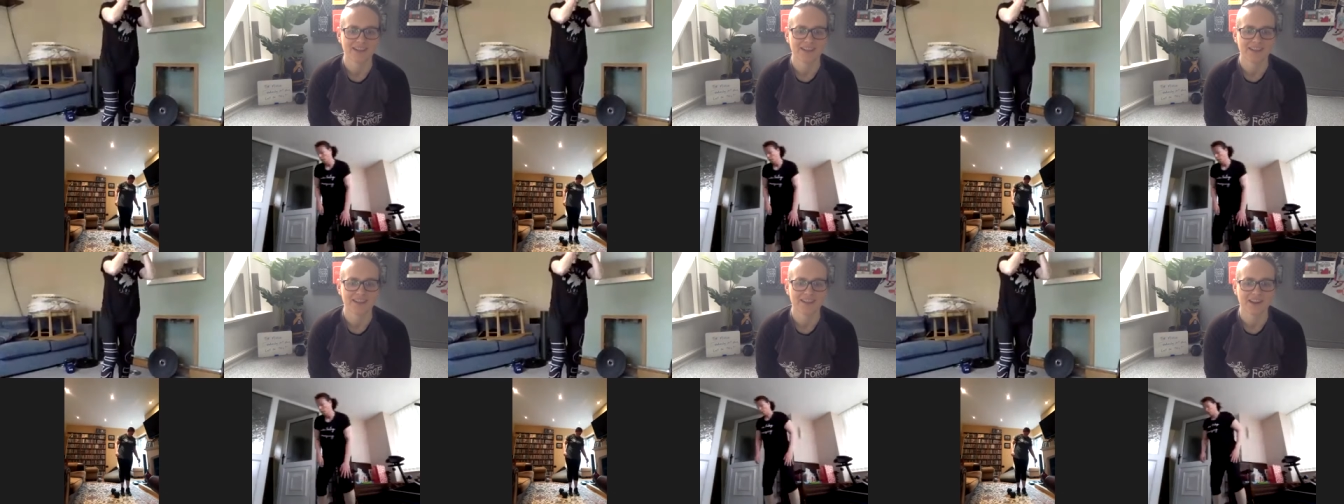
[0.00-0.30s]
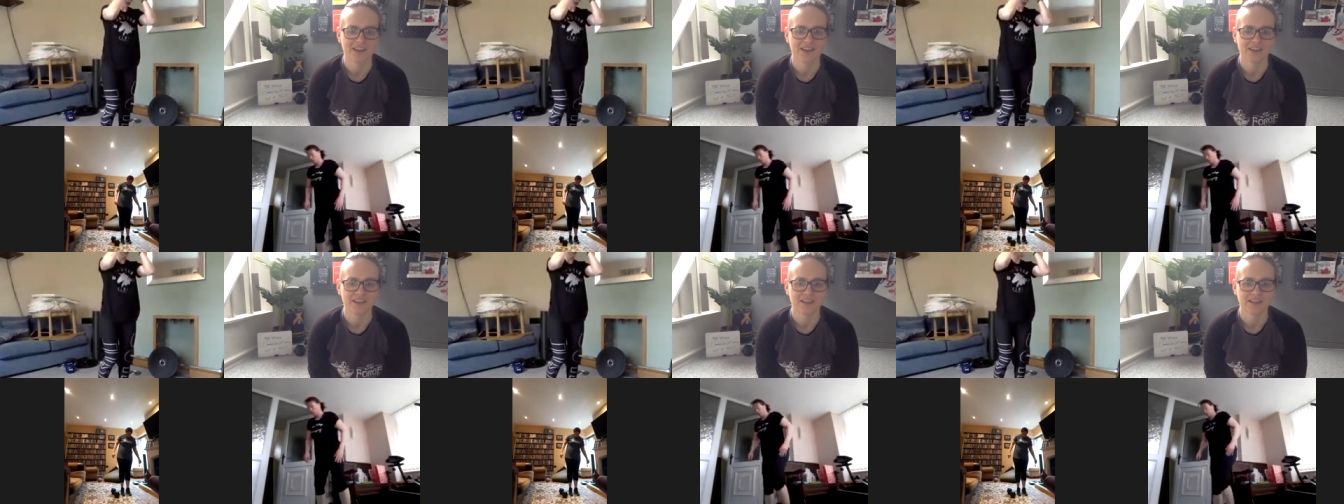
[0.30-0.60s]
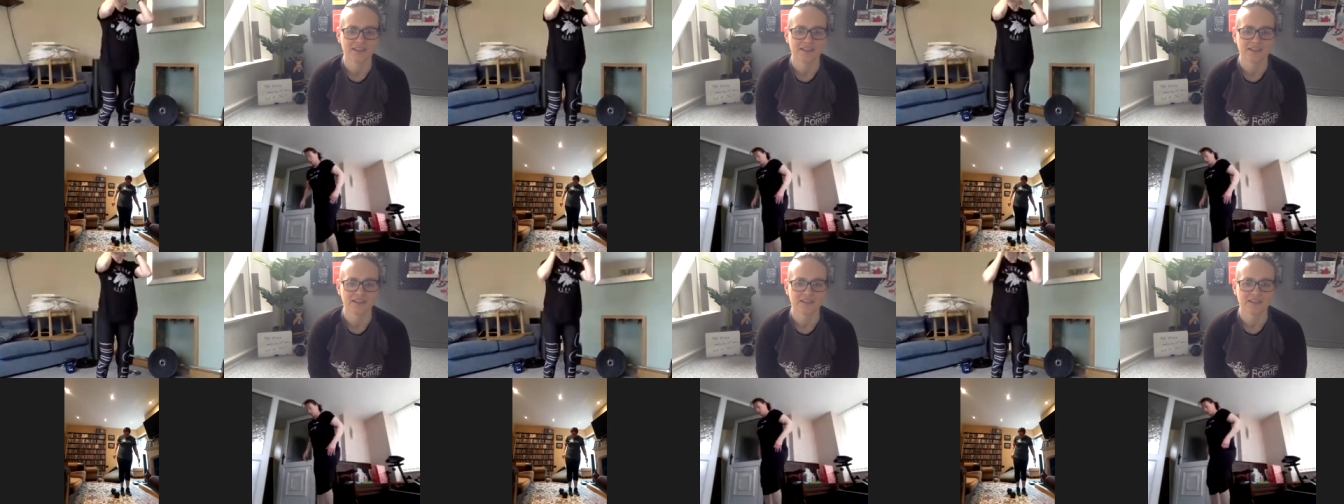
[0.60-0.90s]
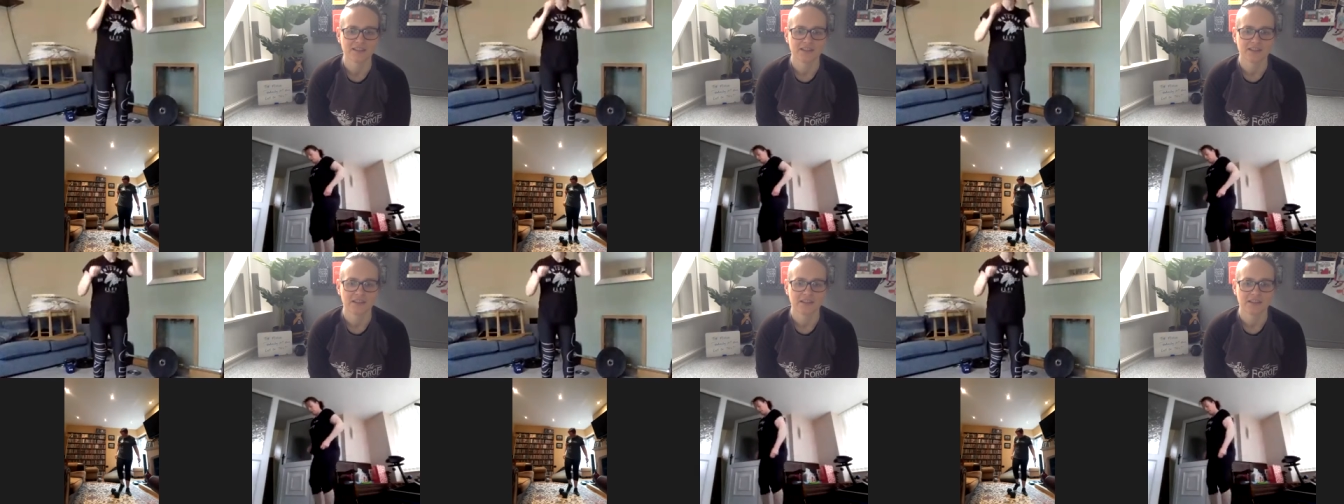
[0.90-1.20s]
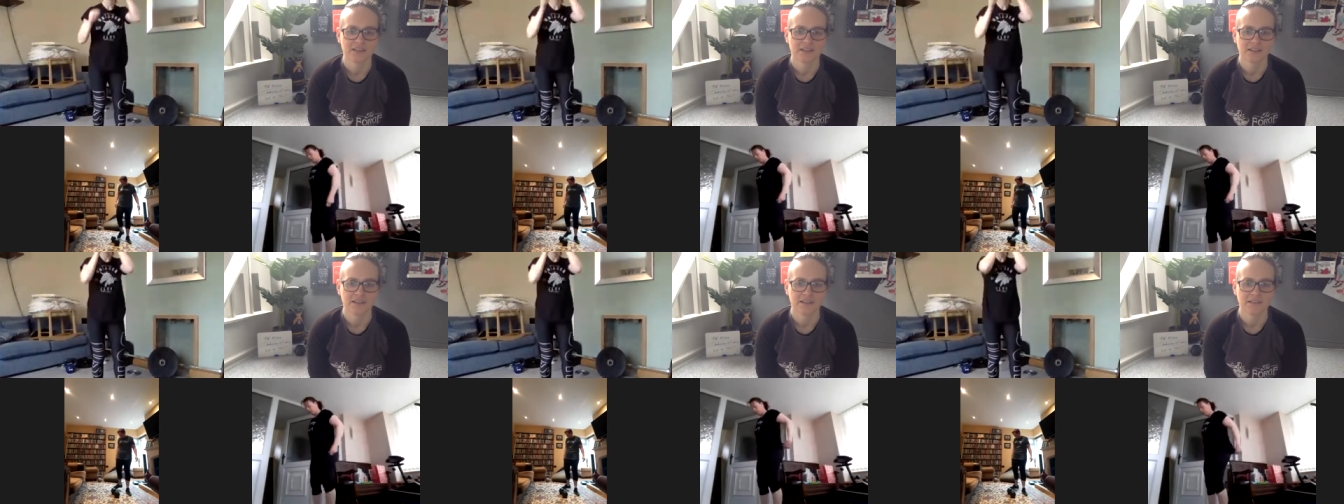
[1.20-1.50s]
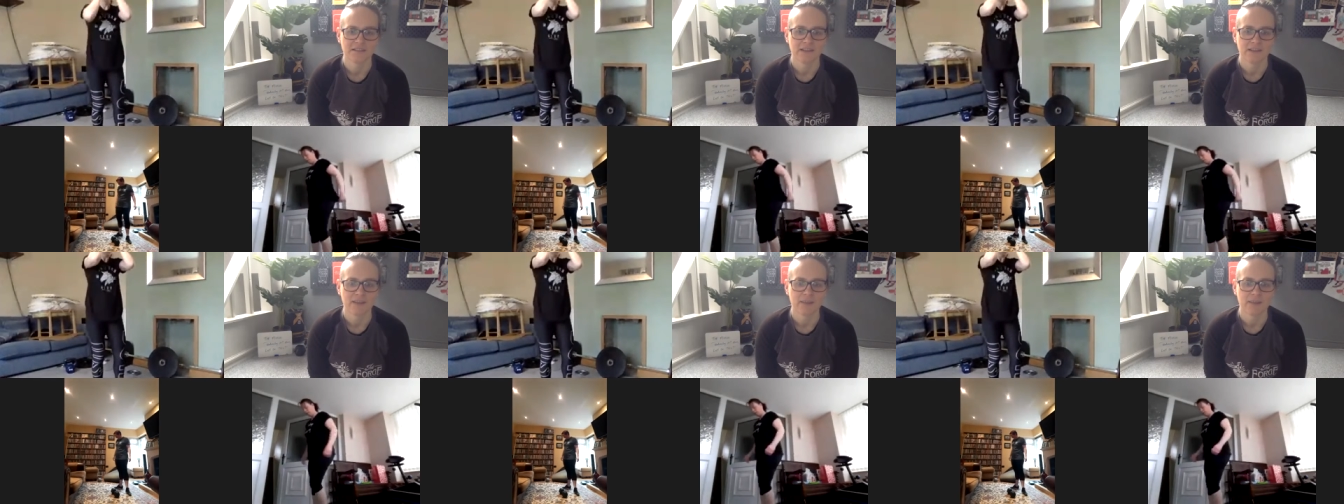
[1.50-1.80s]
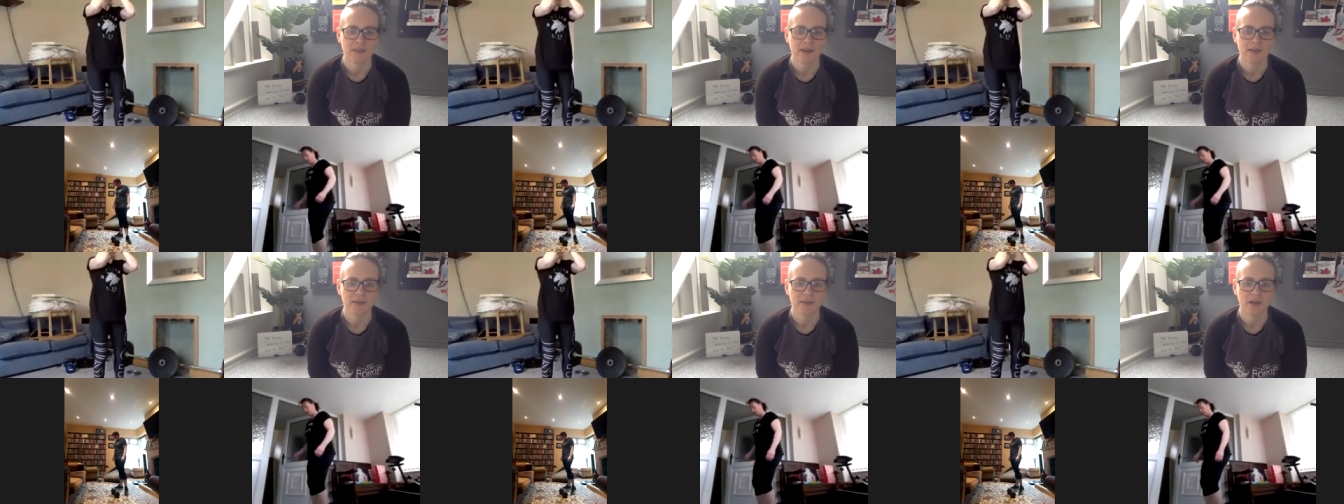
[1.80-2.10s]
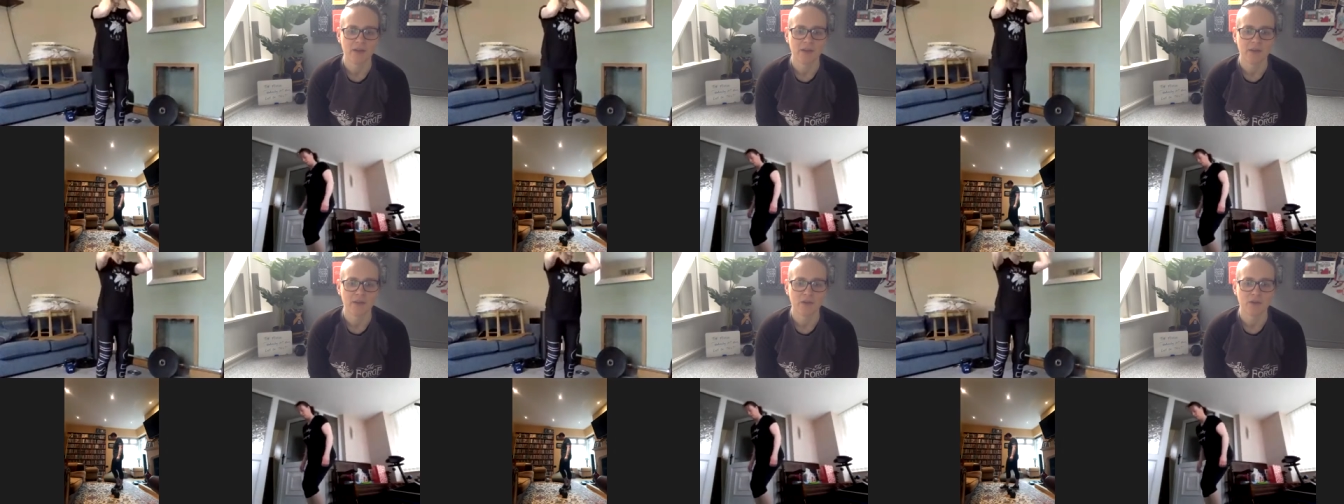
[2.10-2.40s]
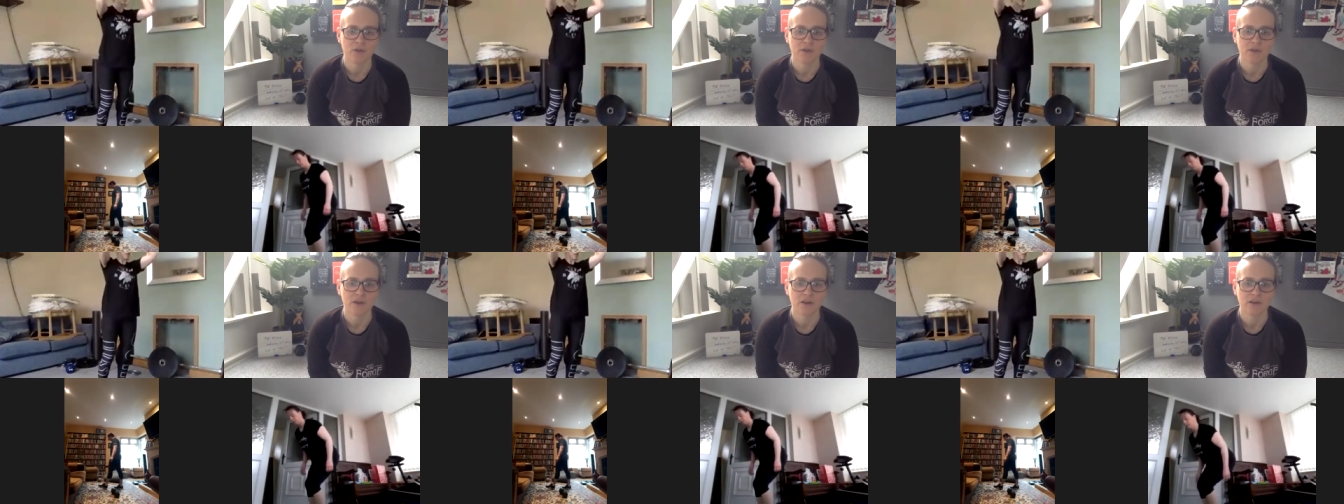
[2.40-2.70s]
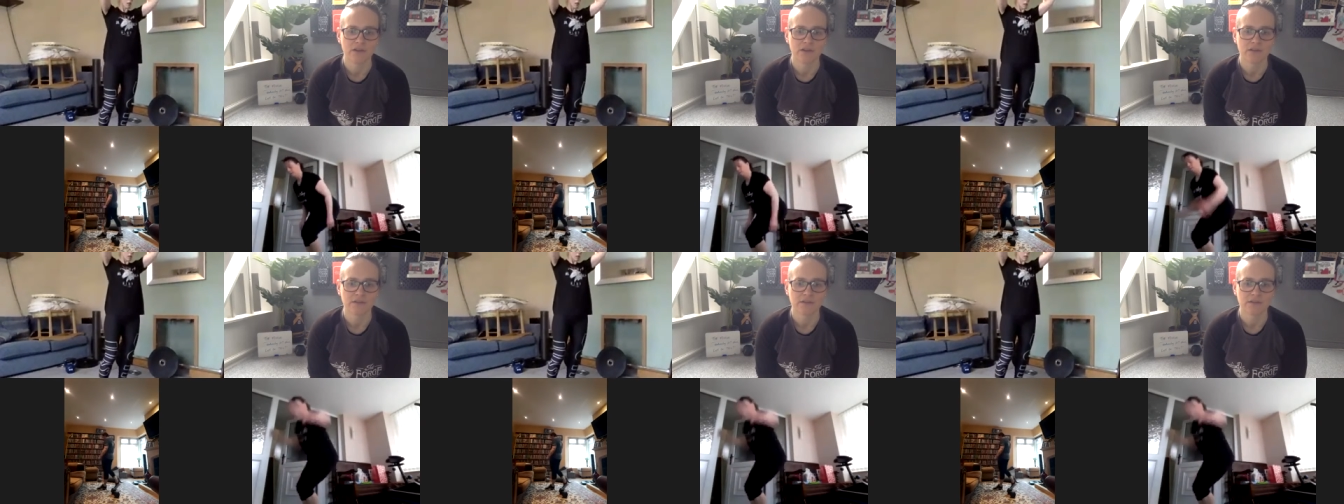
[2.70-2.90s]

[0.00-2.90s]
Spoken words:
it, Geraldine. Right, palm up and over.